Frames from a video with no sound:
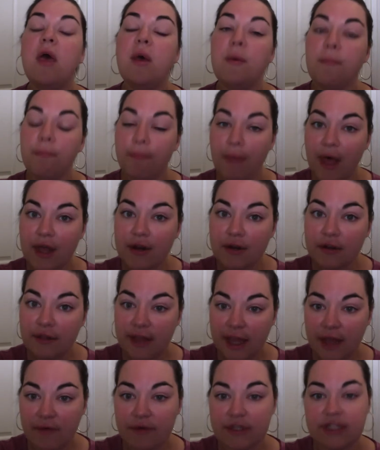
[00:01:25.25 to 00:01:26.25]
Modern
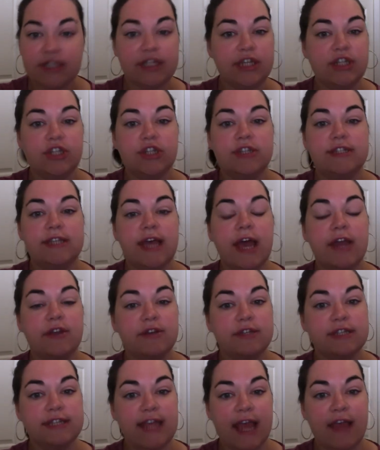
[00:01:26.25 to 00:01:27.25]
language teachers
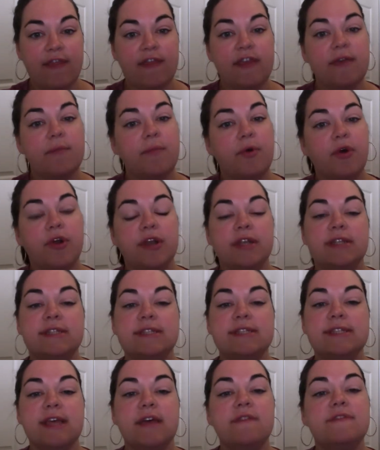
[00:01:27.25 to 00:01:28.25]
understand the
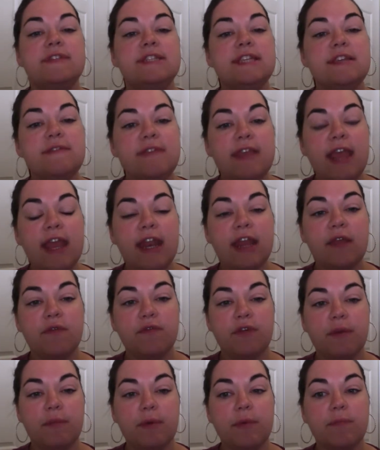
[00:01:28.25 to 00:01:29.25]
importance of deviating
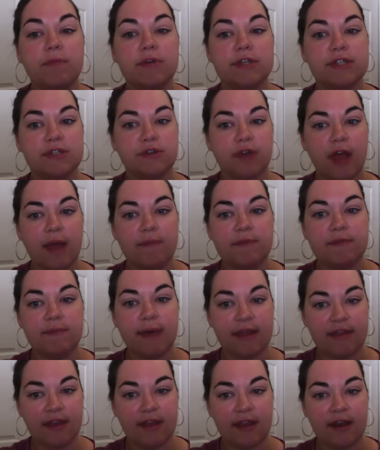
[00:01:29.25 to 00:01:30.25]
from a prescribed
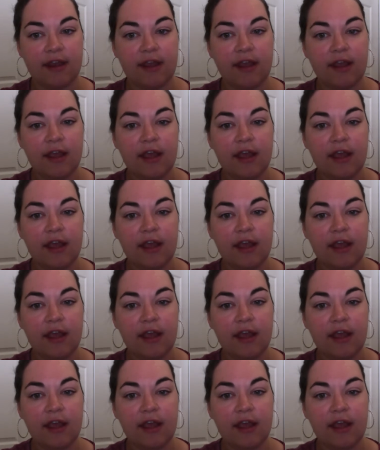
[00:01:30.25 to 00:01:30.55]
method